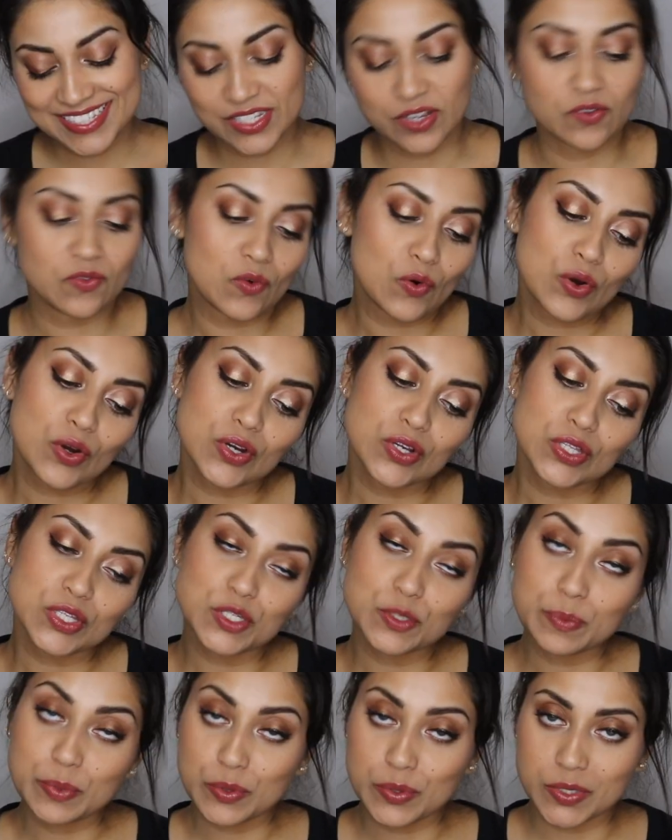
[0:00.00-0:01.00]
So for the
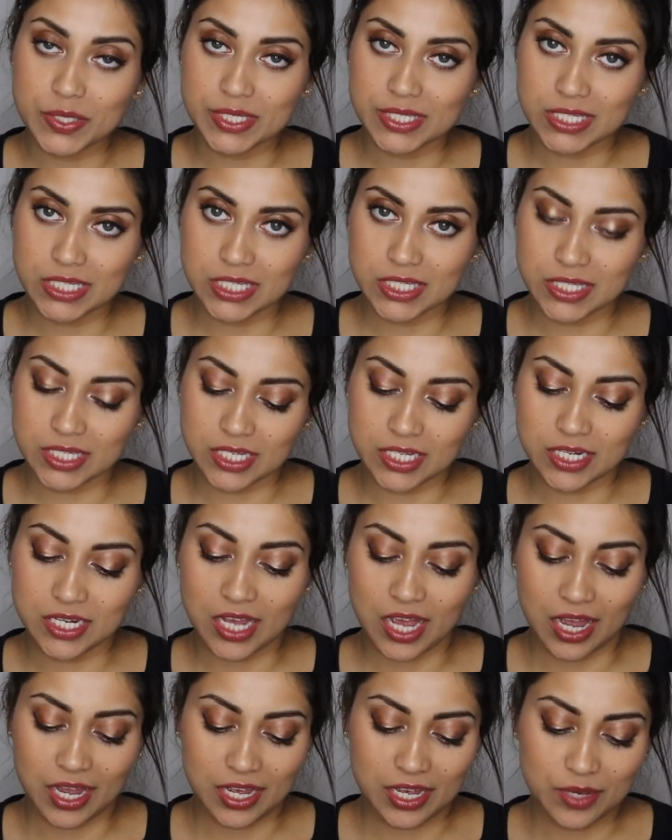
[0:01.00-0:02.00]
spooky season,
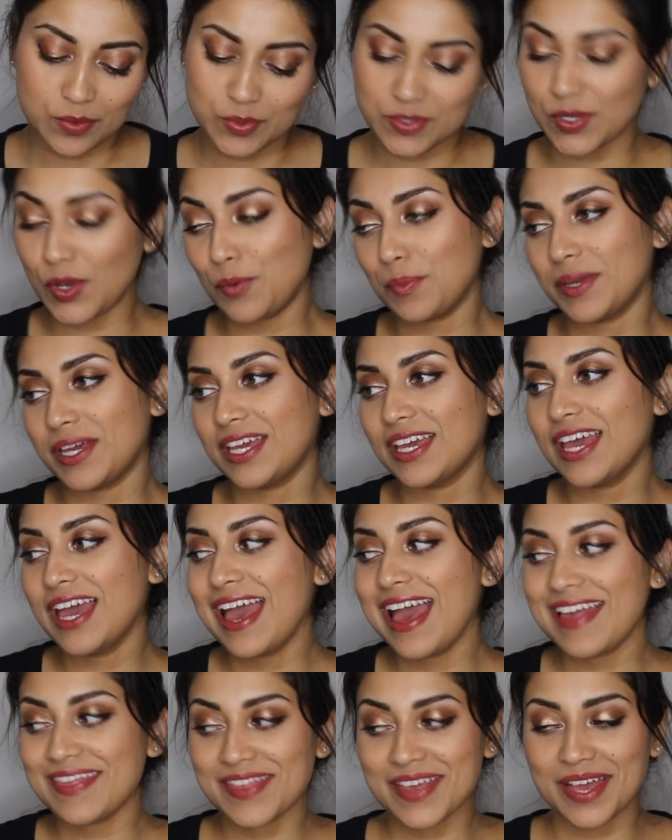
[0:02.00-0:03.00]
I was hoping
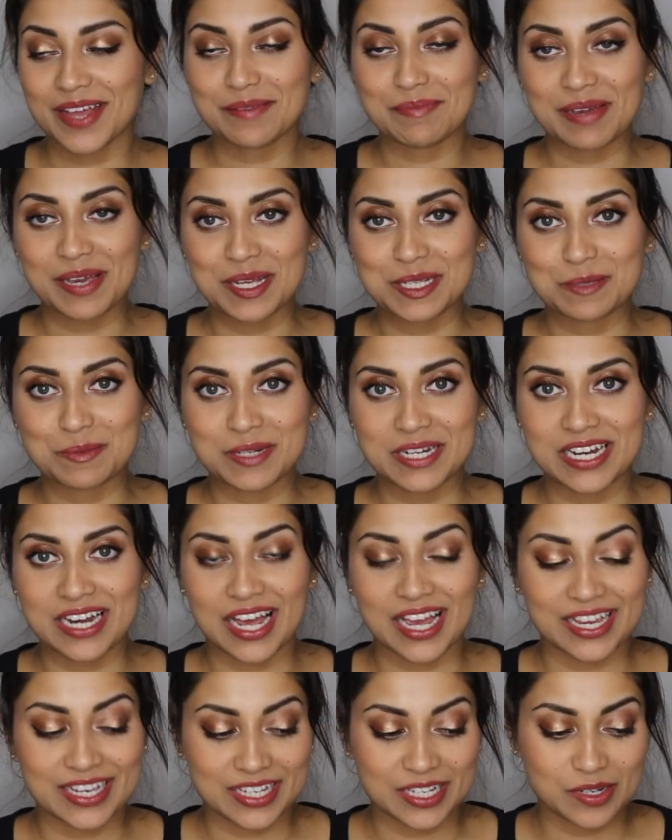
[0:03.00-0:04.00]
that my husband and
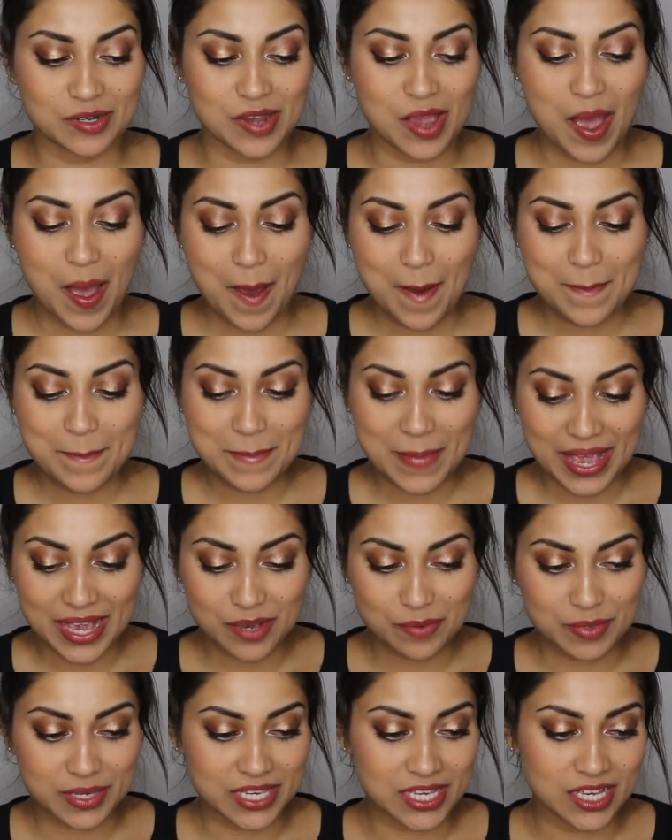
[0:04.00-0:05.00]
I can
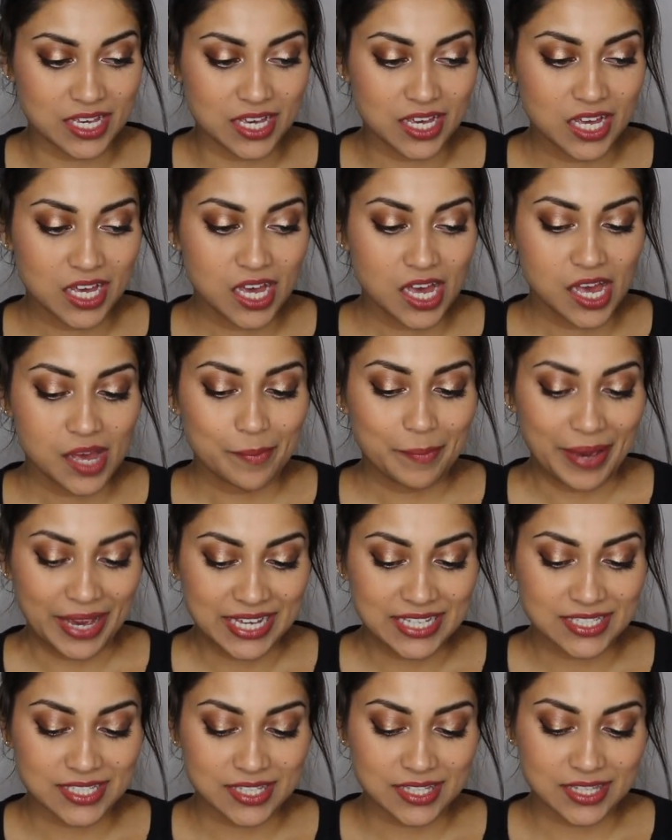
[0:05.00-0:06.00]
maybe
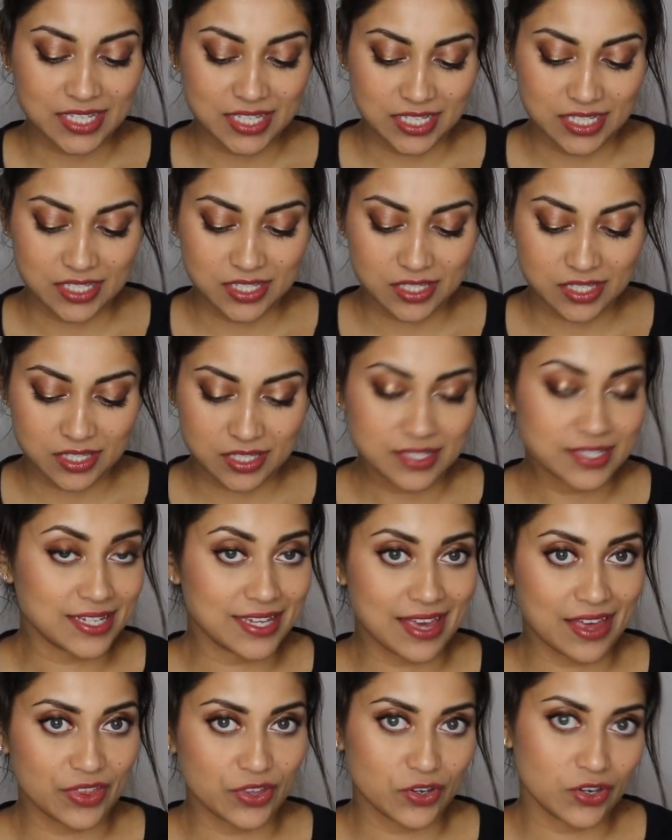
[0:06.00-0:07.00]
paint these
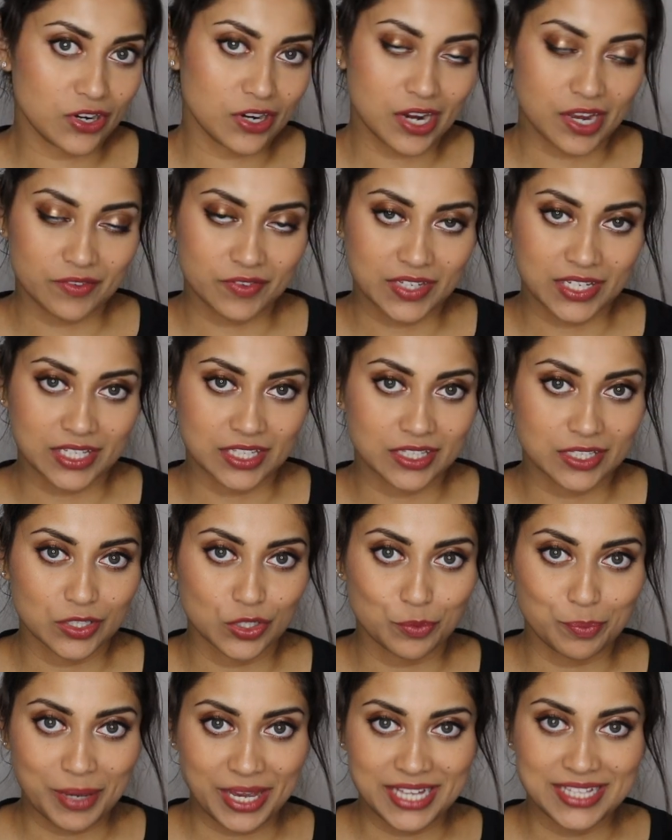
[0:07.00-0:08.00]
together, have like a
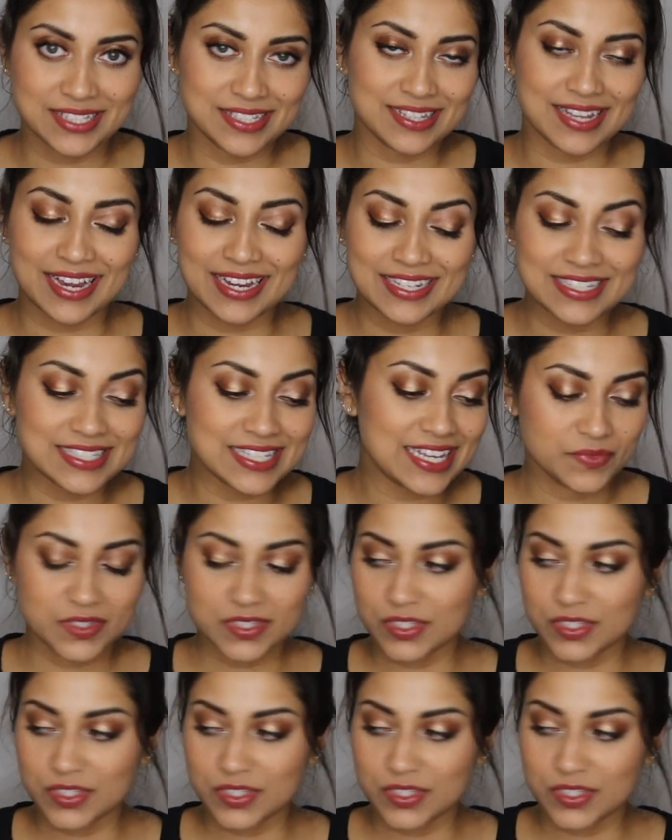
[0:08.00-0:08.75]
little paint night.